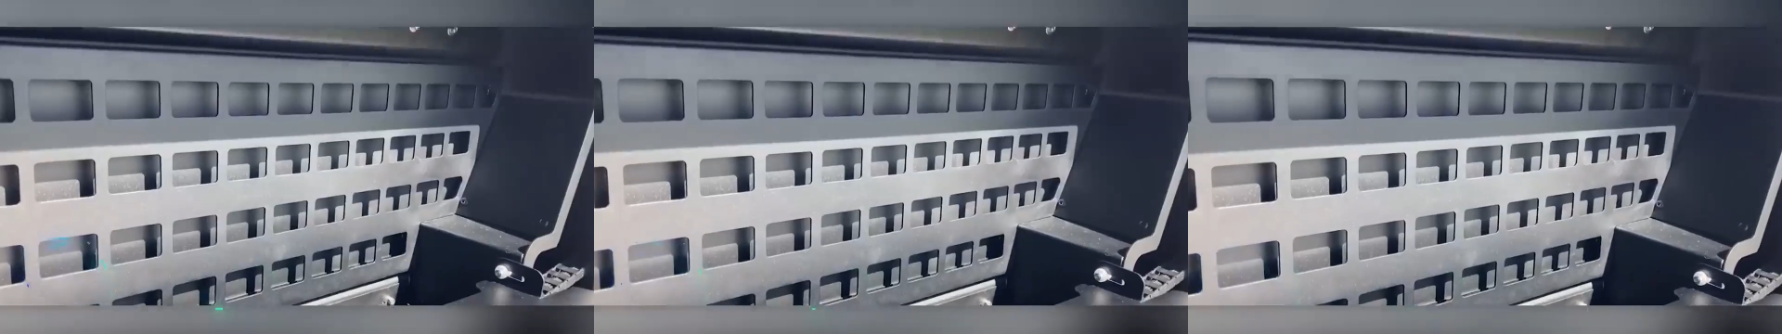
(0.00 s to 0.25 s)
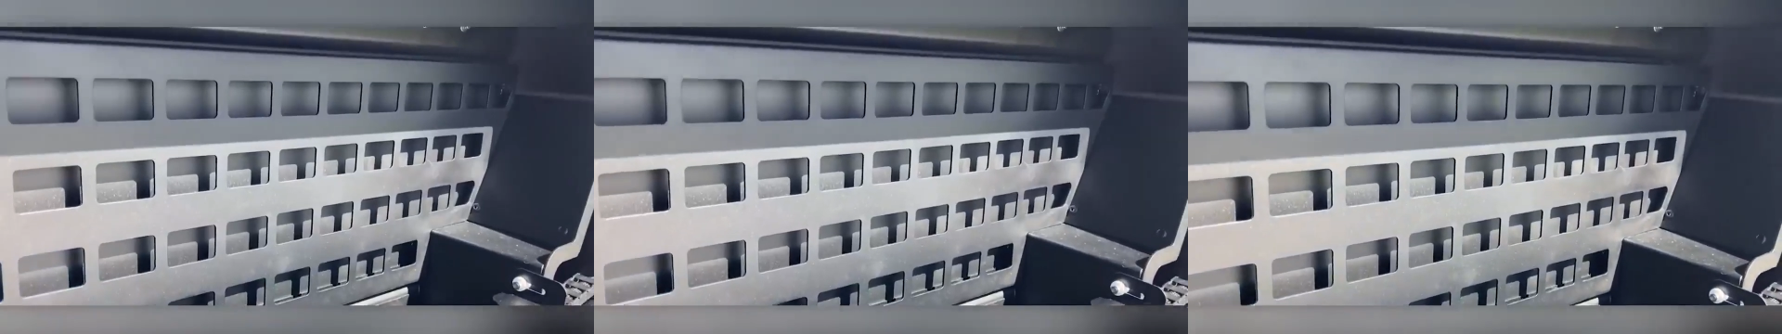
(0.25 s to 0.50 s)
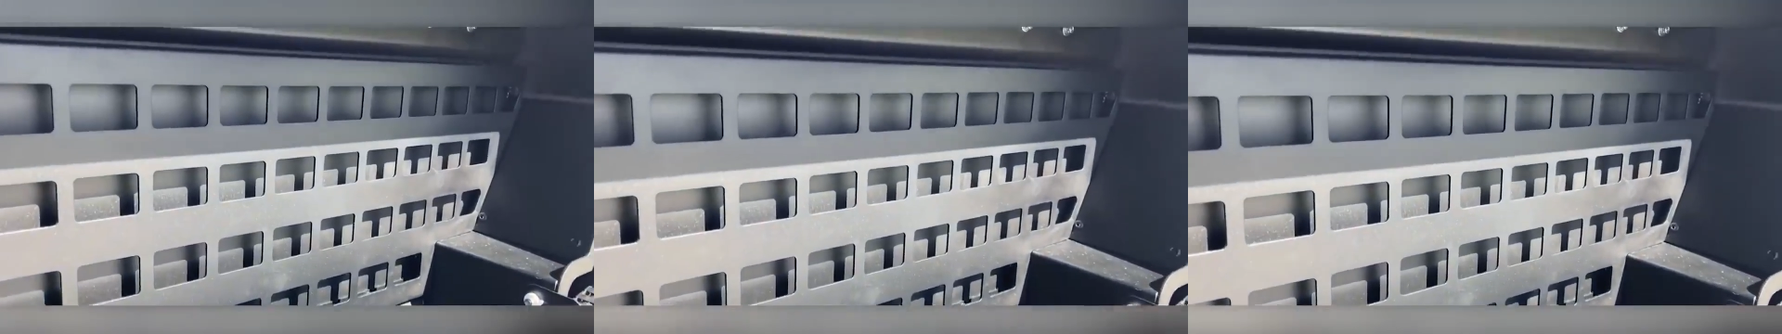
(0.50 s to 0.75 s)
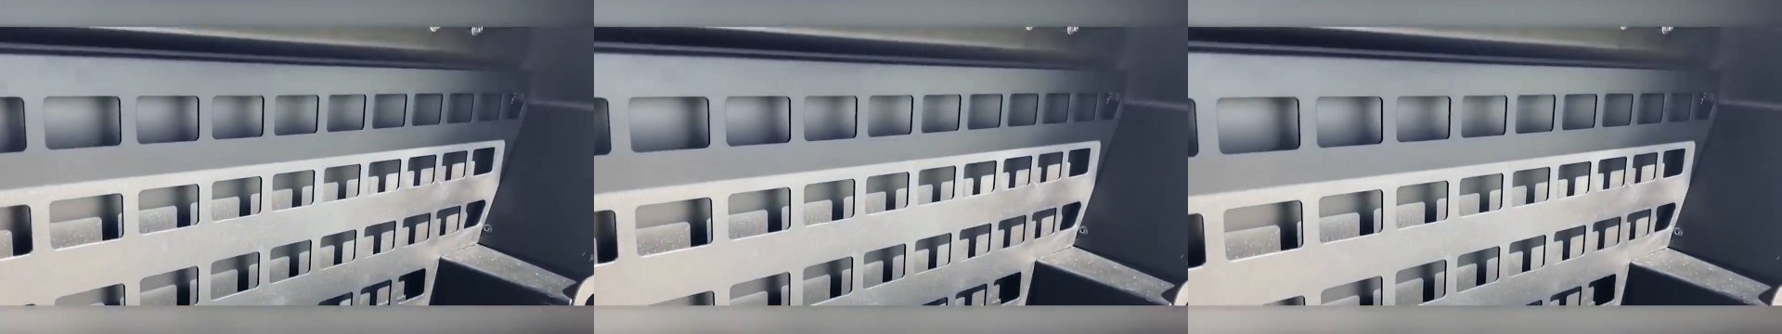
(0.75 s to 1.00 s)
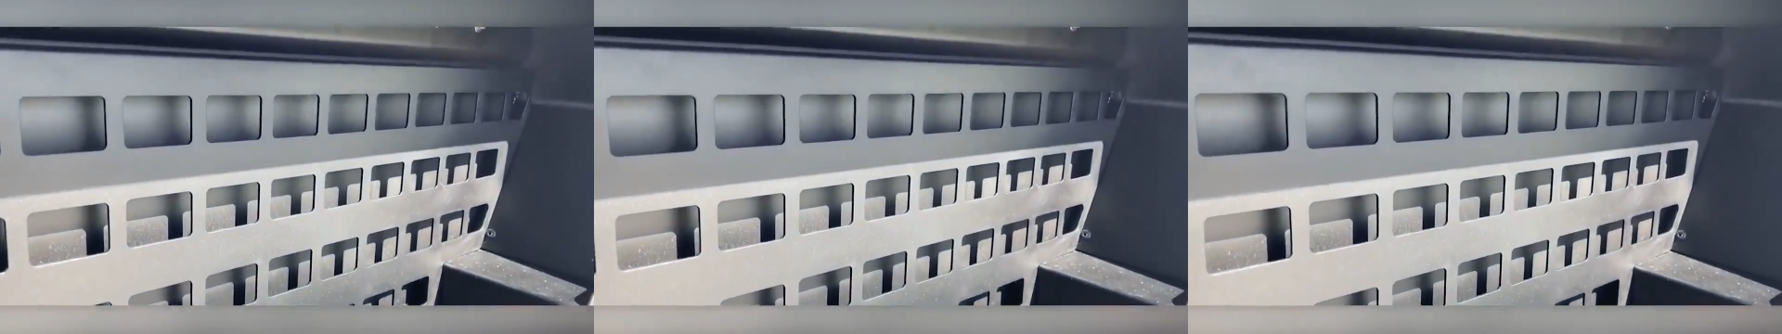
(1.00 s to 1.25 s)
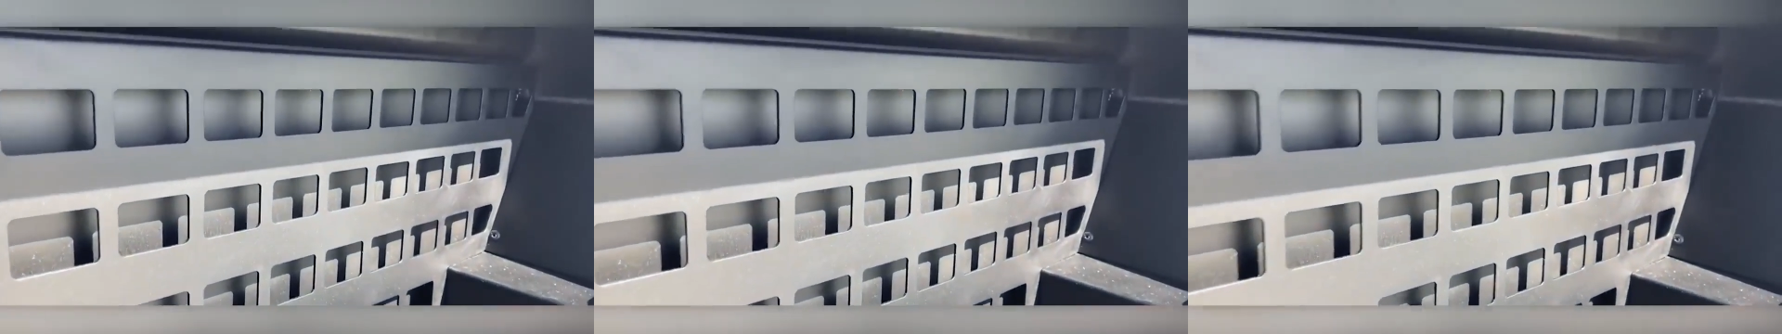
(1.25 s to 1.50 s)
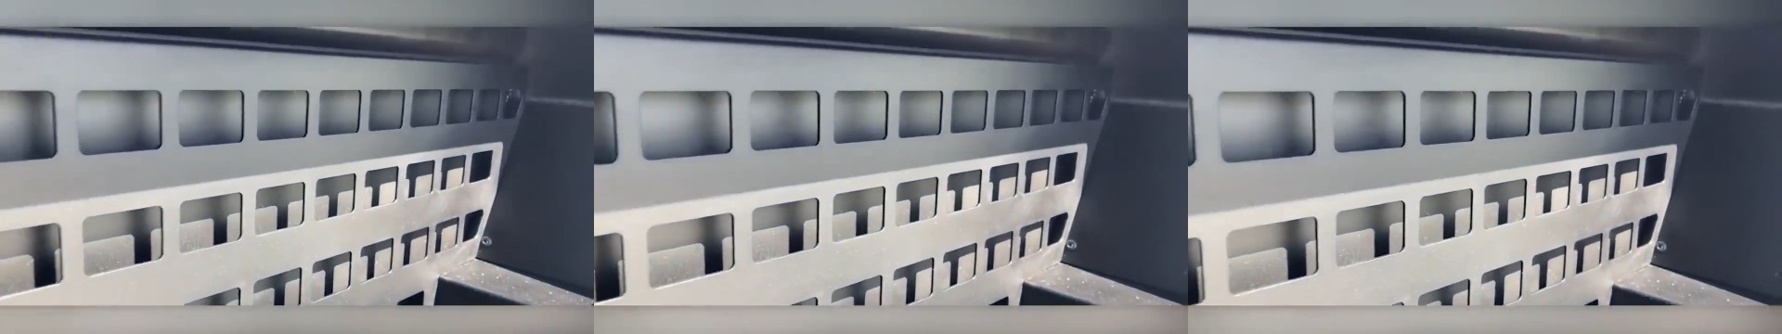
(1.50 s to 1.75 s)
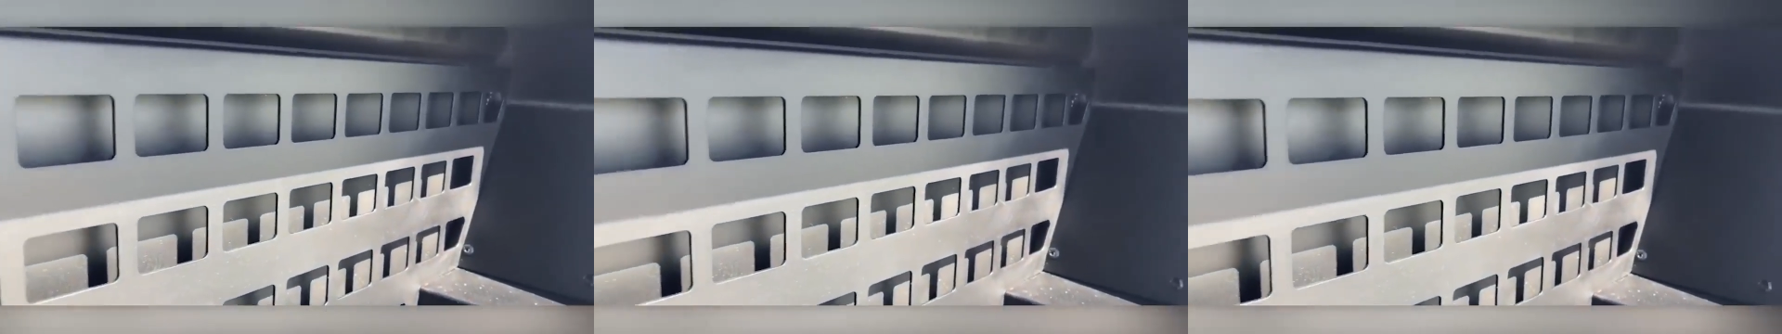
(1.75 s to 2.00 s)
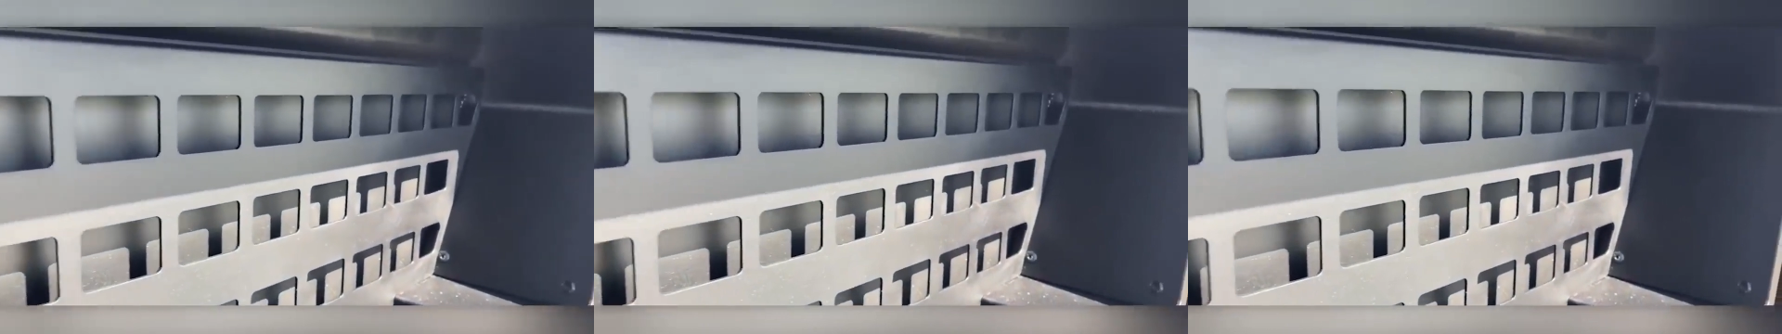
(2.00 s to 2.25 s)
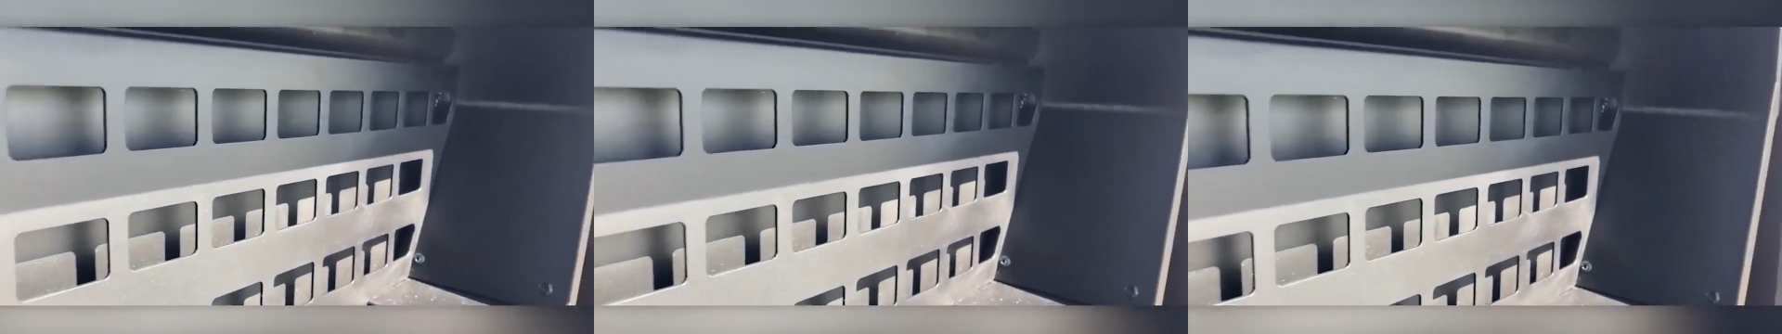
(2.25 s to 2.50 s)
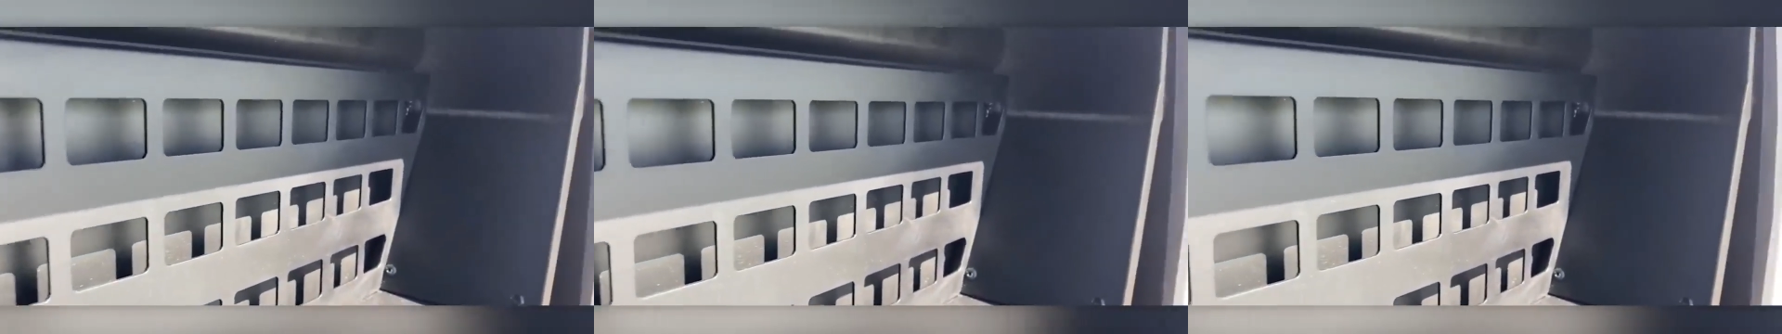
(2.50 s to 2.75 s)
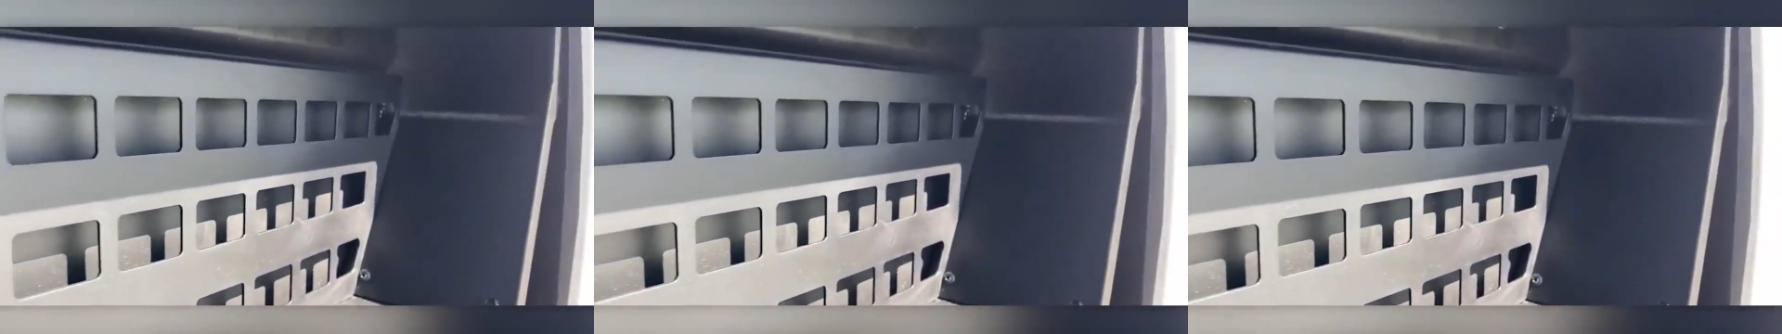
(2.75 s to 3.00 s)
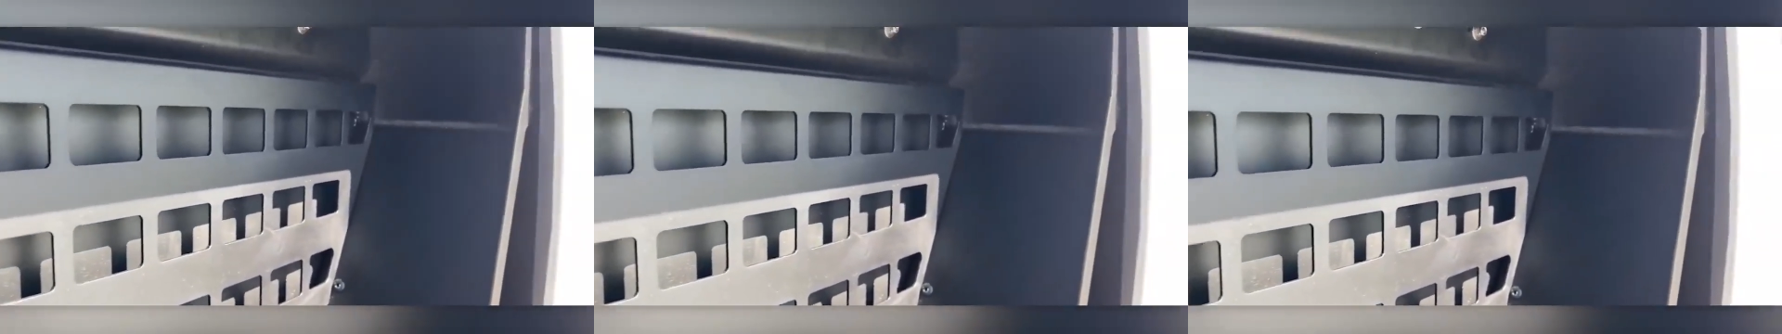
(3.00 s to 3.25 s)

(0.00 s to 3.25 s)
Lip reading: [unreadable: no face in view]